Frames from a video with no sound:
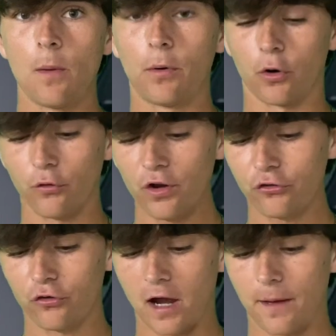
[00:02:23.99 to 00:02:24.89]
But a
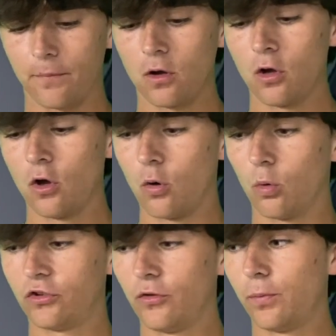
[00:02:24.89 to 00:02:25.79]
wrist wrap,
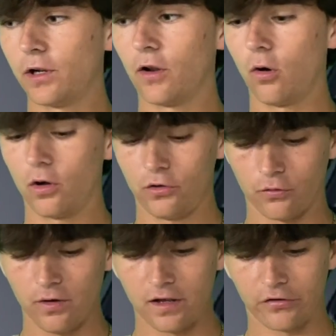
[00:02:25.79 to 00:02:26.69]
once you put it on your
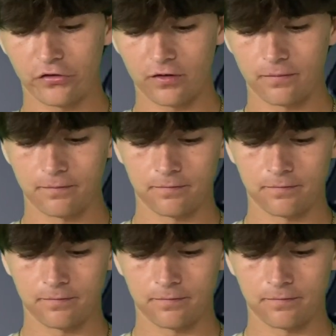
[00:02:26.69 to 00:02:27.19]
wrist,